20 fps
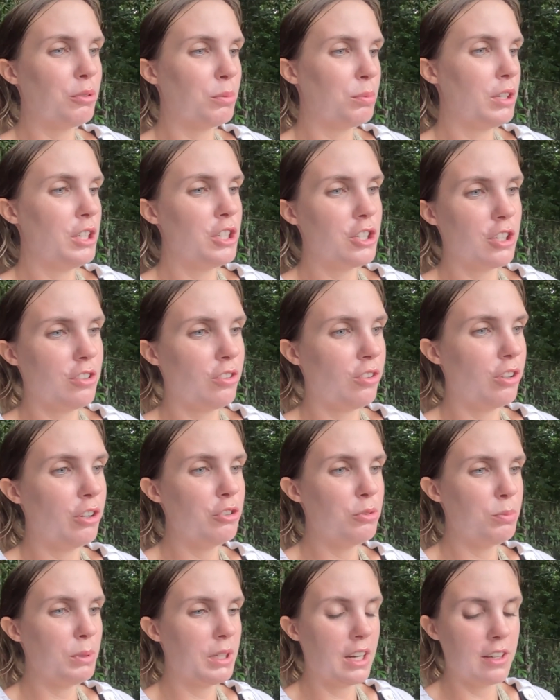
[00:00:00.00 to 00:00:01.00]
We're pretty sure it's
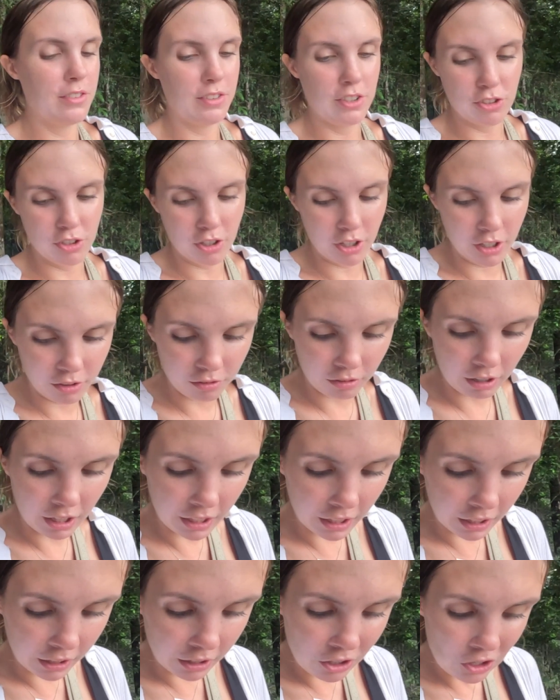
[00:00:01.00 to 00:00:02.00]
closed because it started
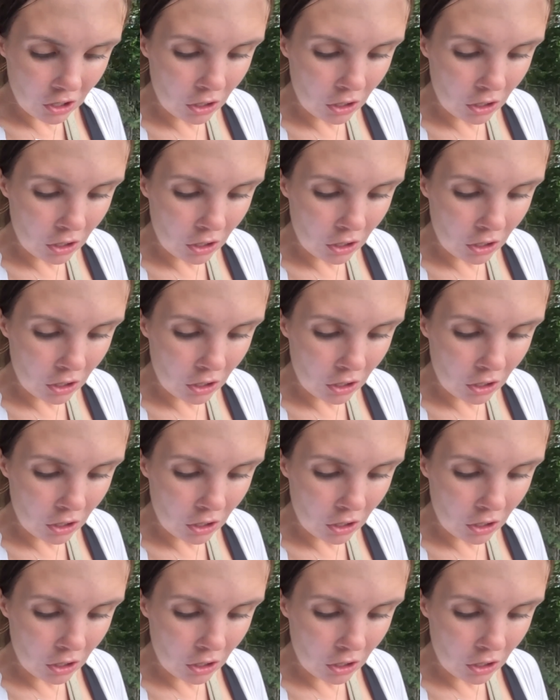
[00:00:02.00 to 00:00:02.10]
raining,